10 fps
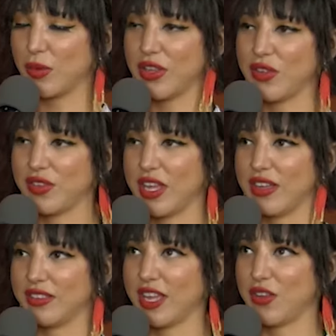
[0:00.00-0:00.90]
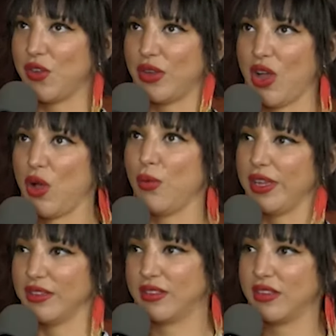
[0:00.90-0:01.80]
of those things that you can
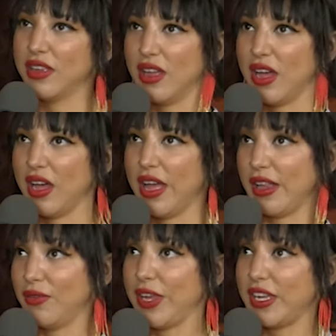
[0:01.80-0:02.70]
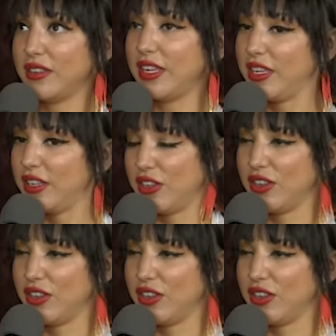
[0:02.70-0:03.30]
always elevate in, or